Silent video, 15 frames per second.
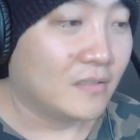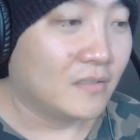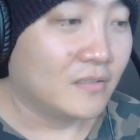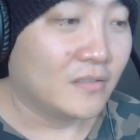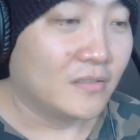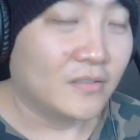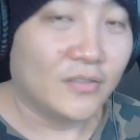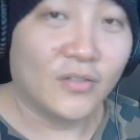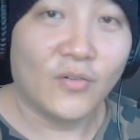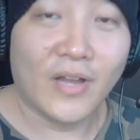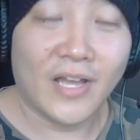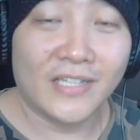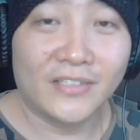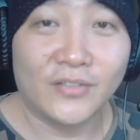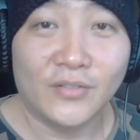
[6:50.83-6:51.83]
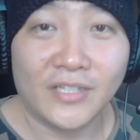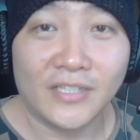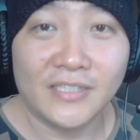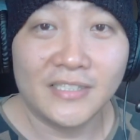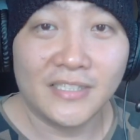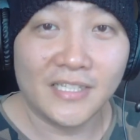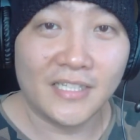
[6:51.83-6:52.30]
So as you can
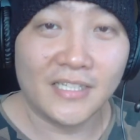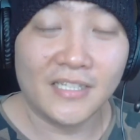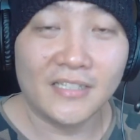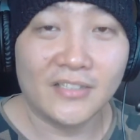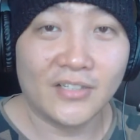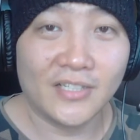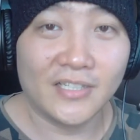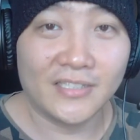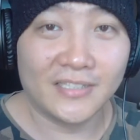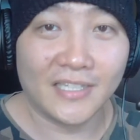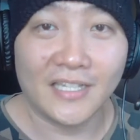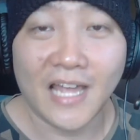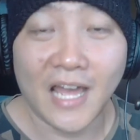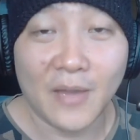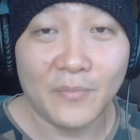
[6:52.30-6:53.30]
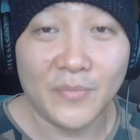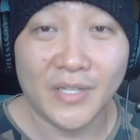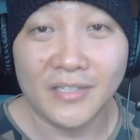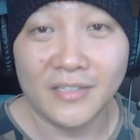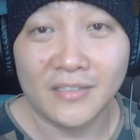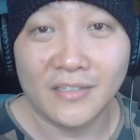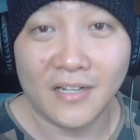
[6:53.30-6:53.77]
see, there is an
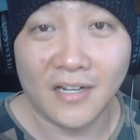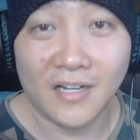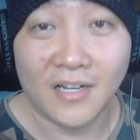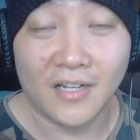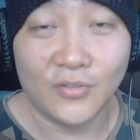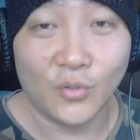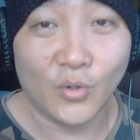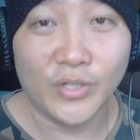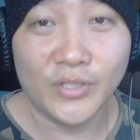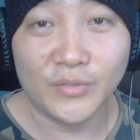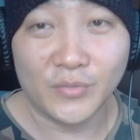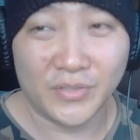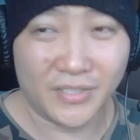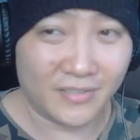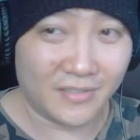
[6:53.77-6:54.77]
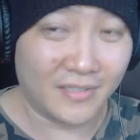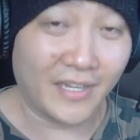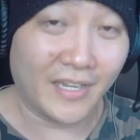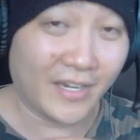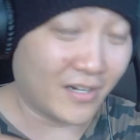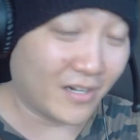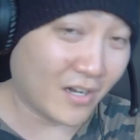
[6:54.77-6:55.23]
ambient noise, which is the
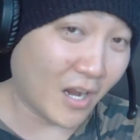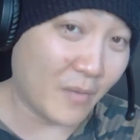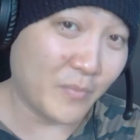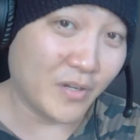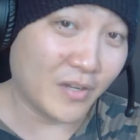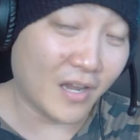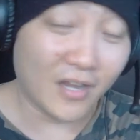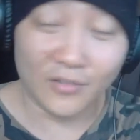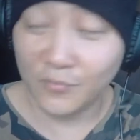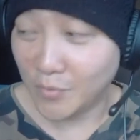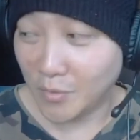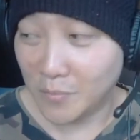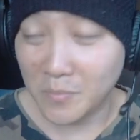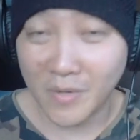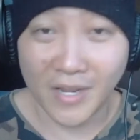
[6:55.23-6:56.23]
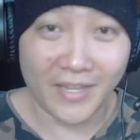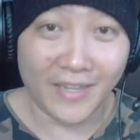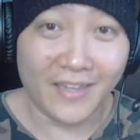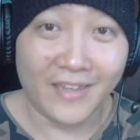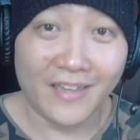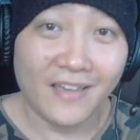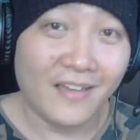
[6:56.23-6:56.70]
air coming out from my
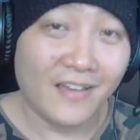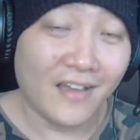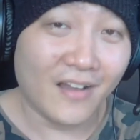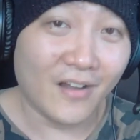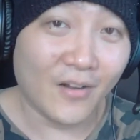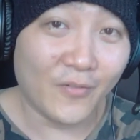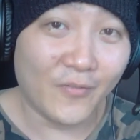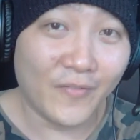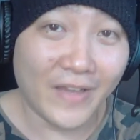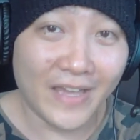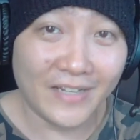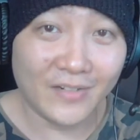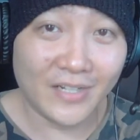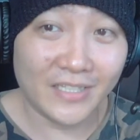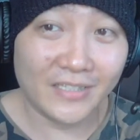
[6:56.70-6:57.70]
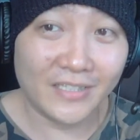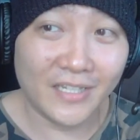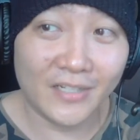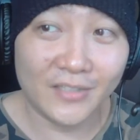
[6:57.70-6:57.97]
fan right there.